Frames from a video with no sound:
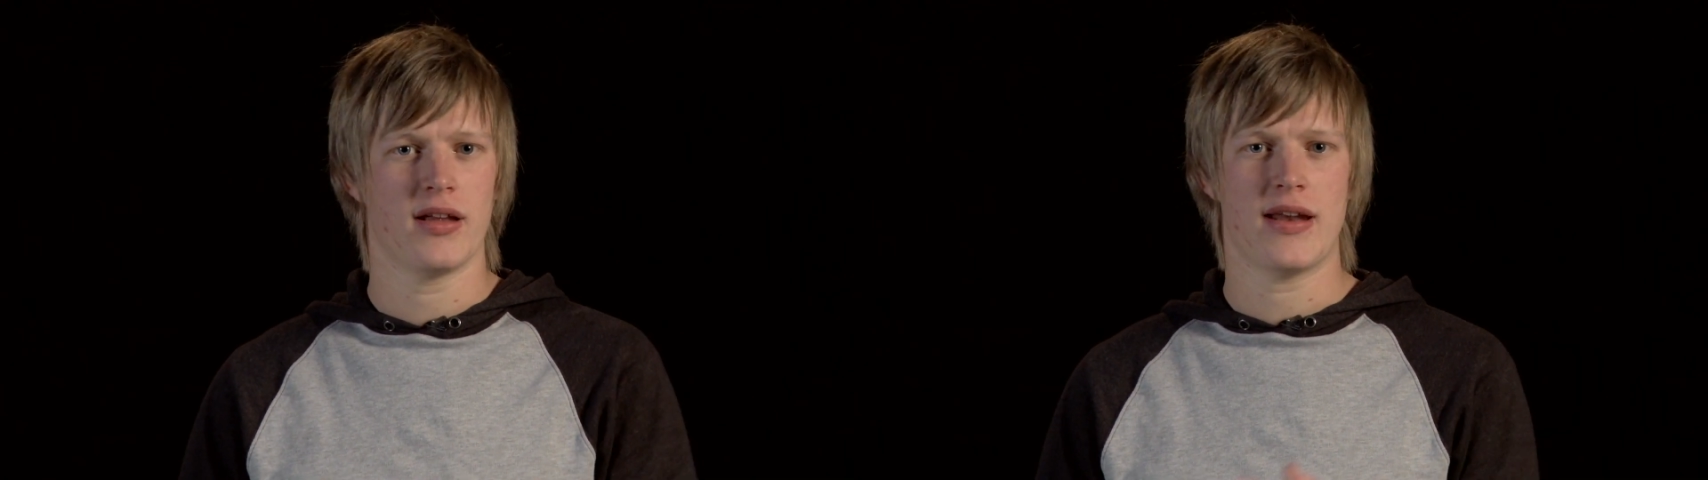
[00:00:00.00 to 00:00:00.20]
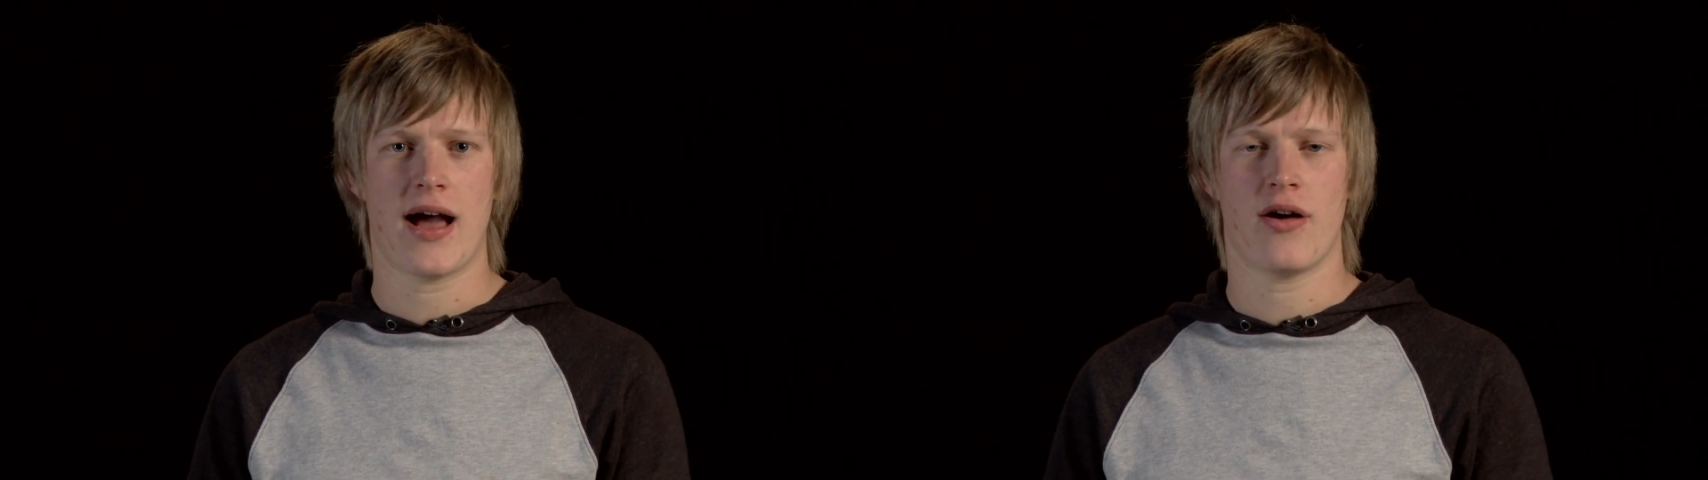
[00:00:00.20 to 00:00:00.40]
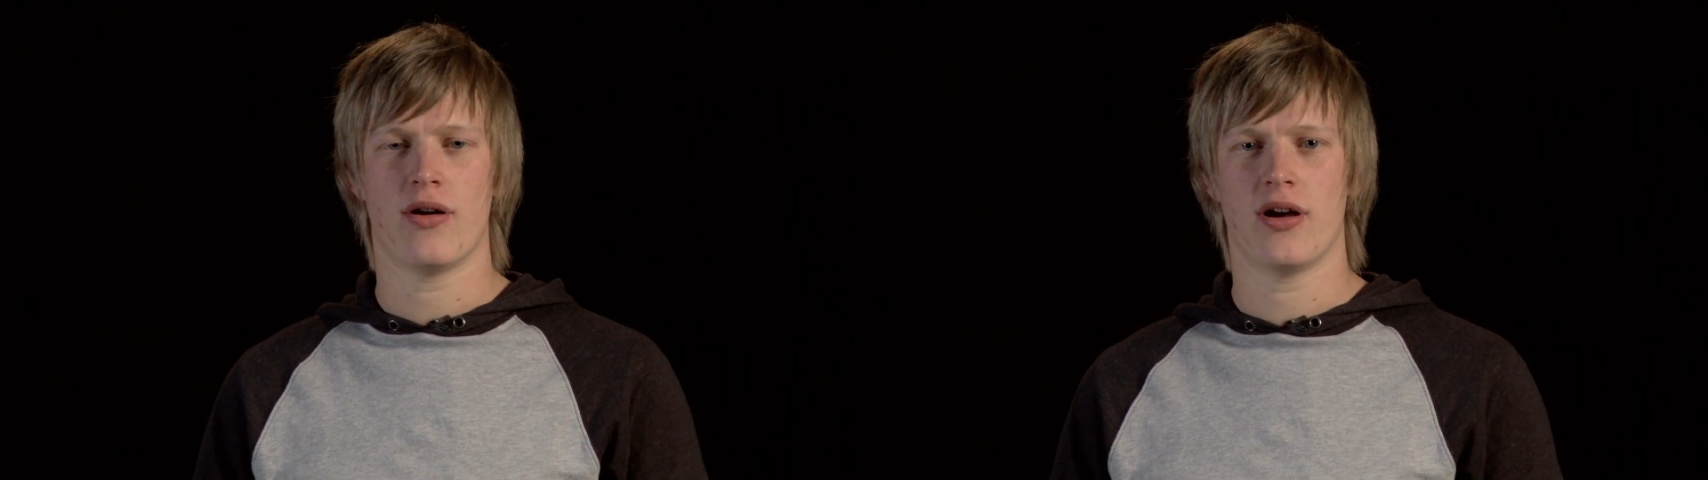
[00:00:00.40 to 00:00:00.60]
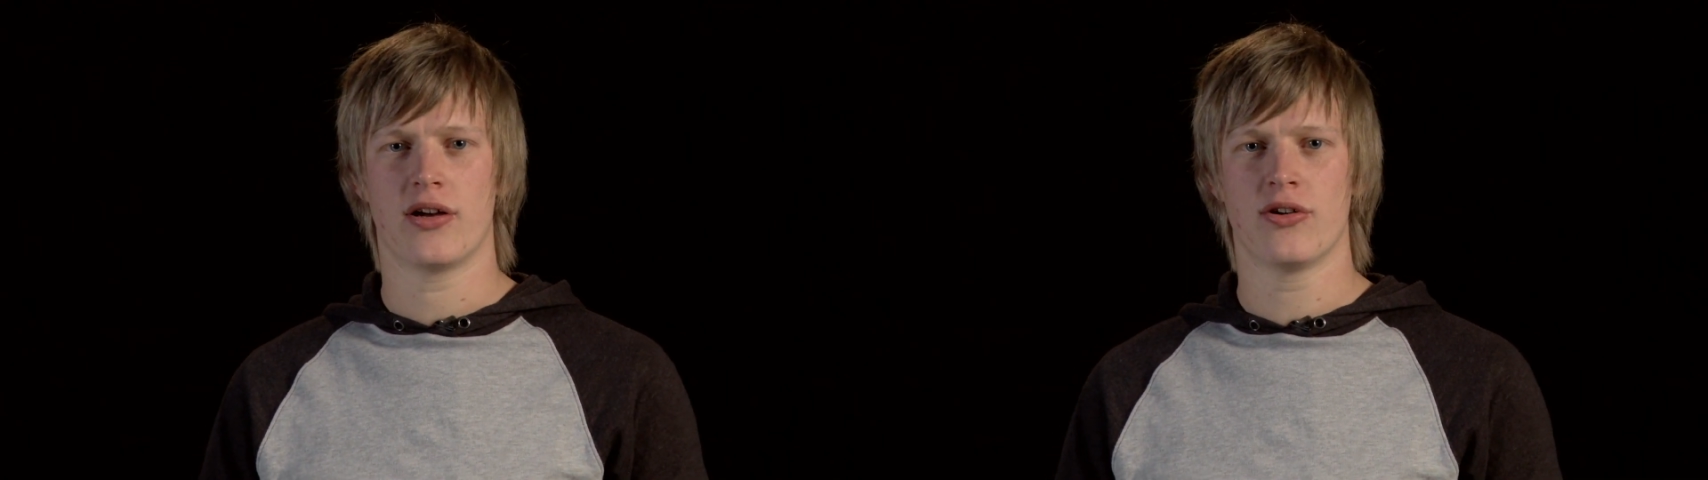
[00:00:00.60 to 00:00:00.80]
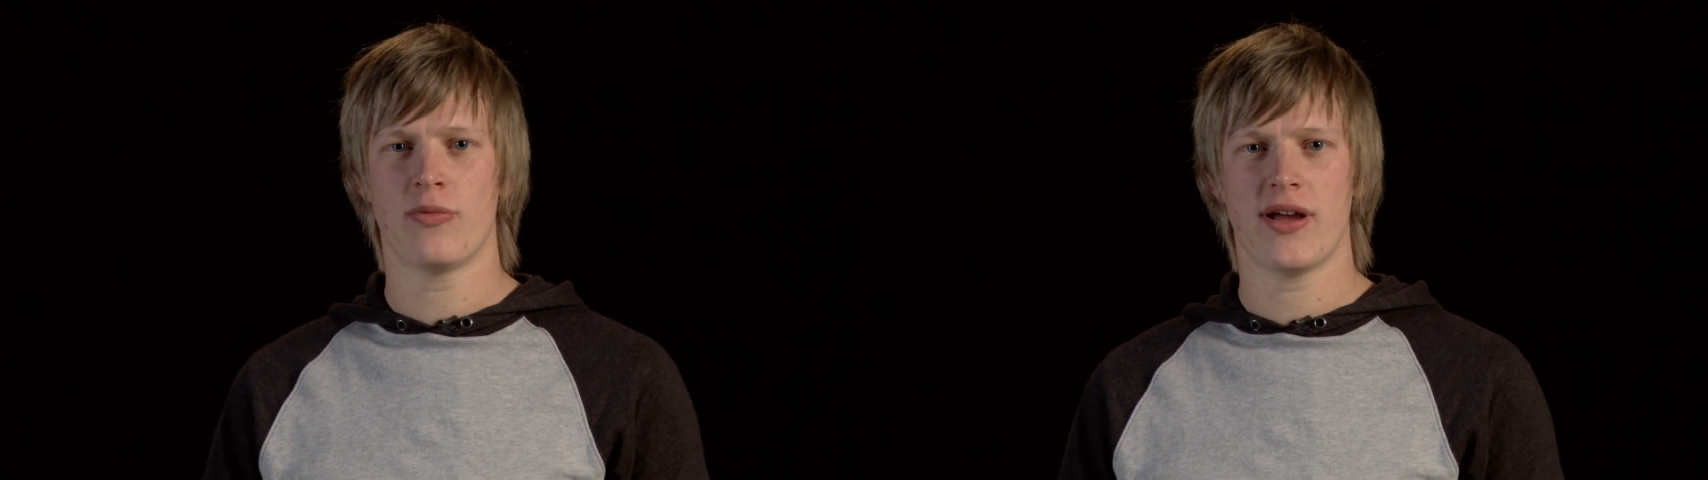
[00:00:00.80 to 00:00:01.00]
Now, a
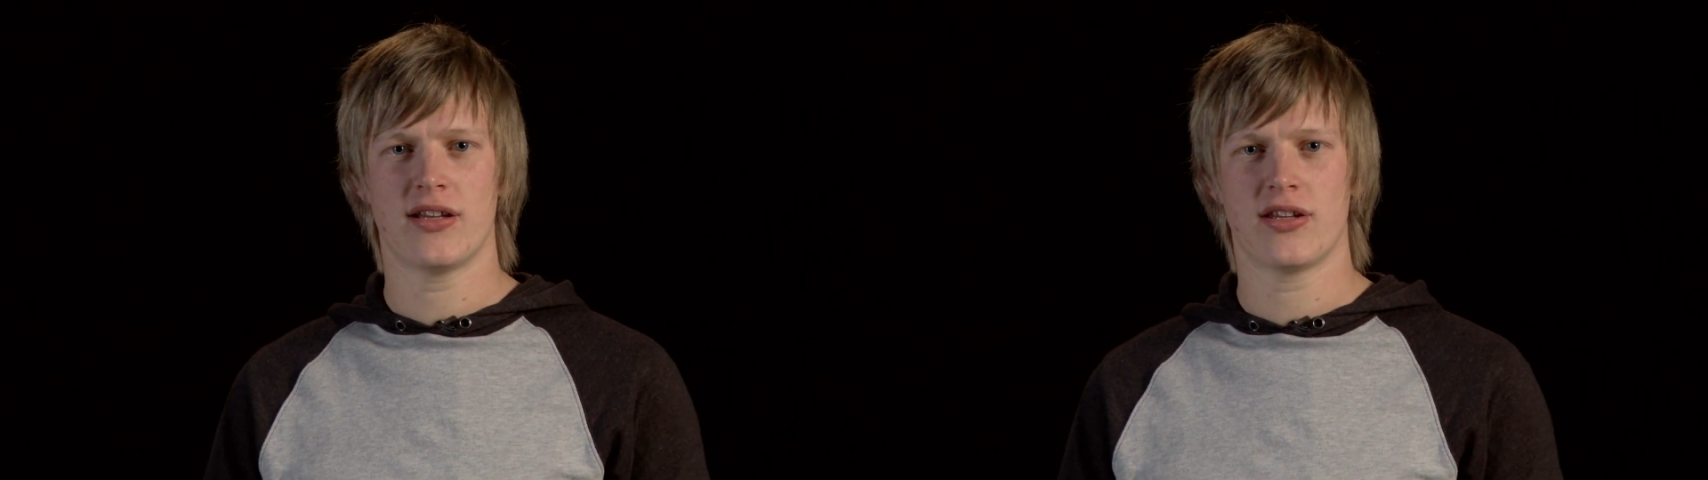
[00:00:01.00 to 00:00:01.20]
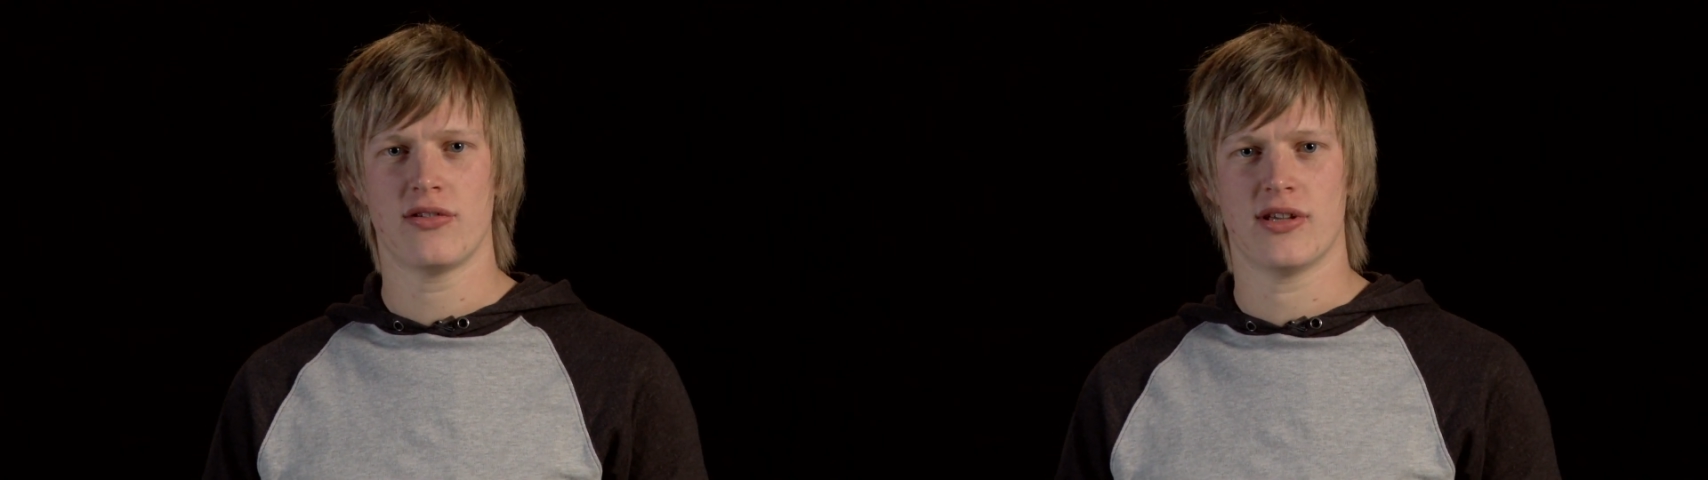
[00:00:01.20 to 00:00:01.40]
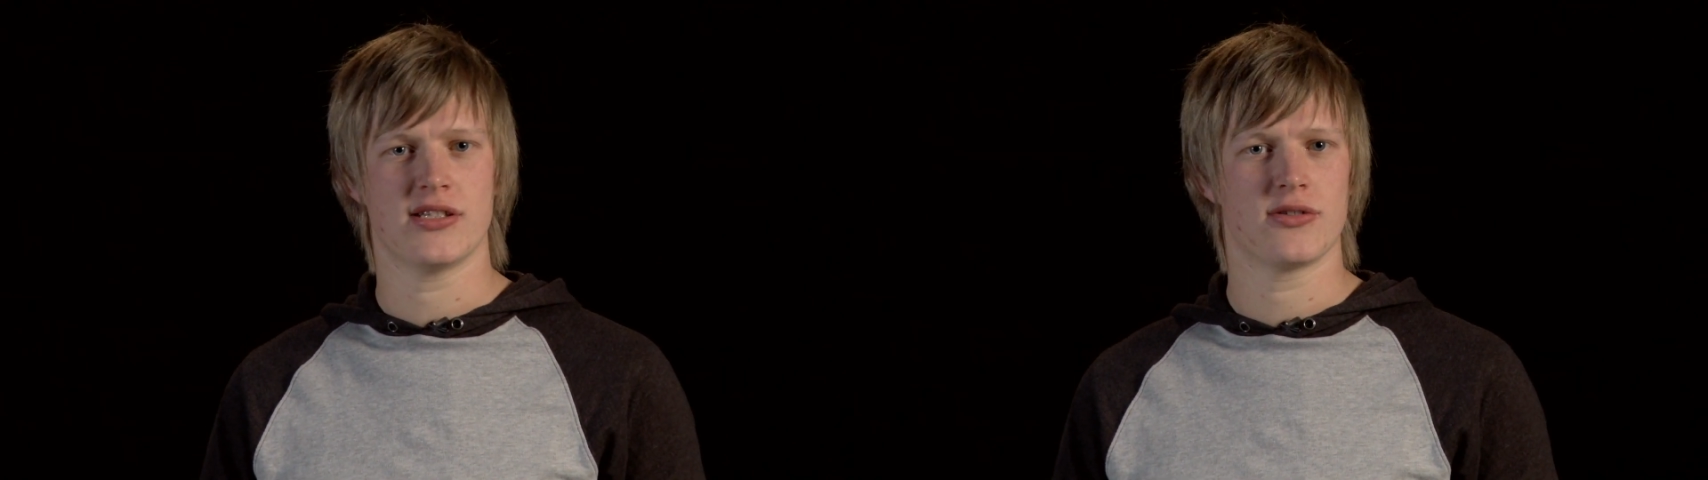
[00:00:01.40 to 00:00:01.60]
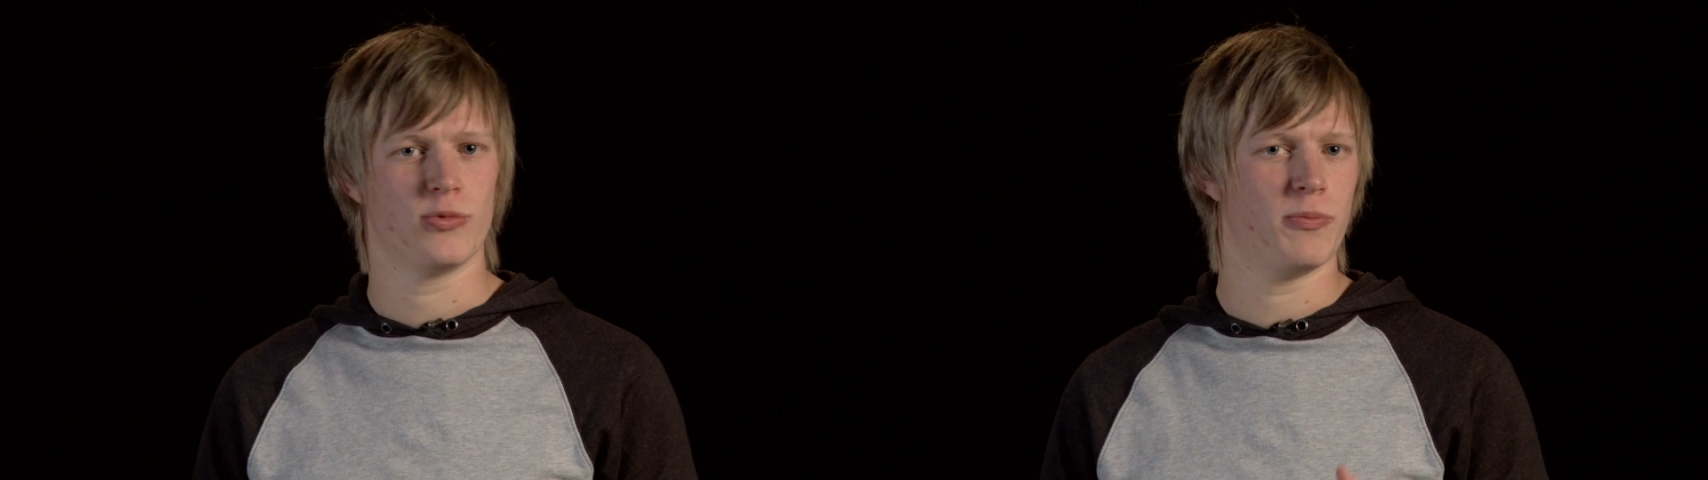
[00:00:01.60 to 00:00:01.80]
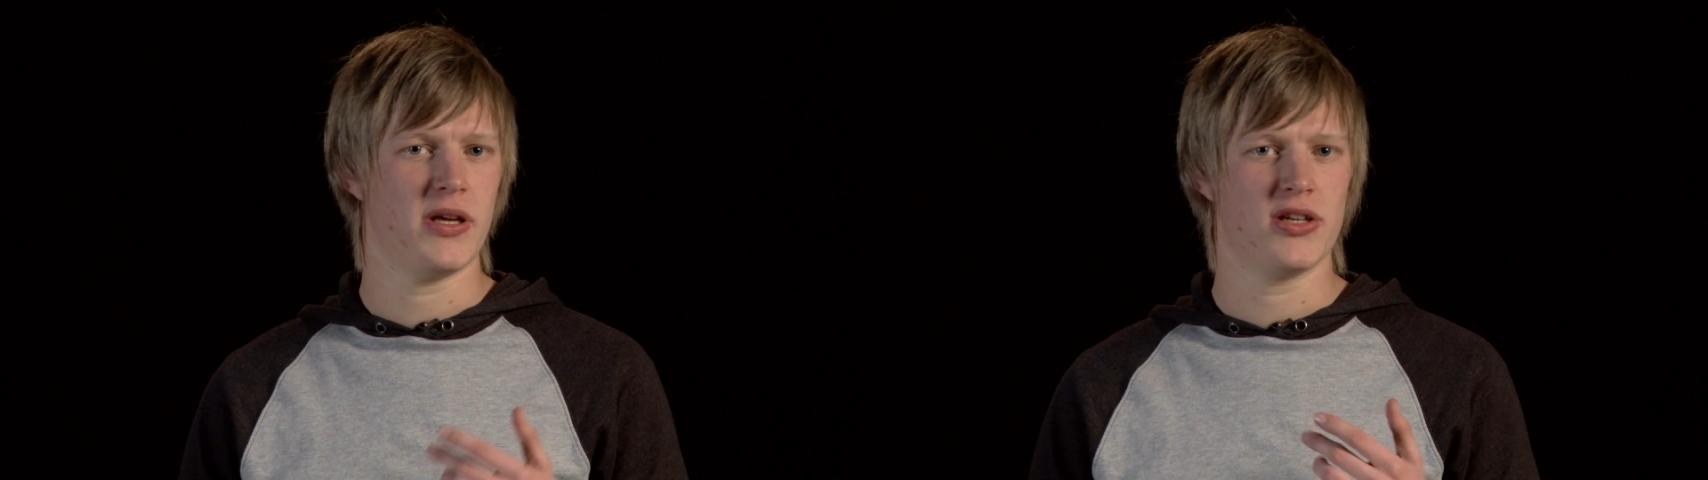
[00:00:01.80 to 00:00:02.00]
good way to do this would be